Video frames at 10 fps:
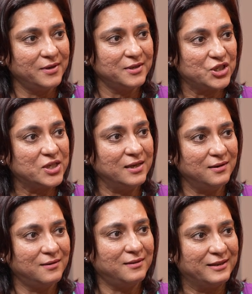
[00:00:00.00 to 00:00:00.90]

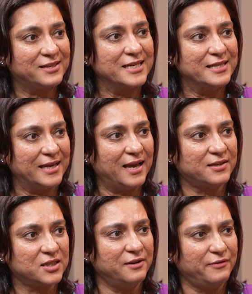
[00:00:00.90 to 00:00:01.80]
still there,
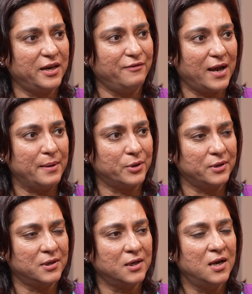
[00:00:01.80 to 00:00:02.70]
still very vibrant.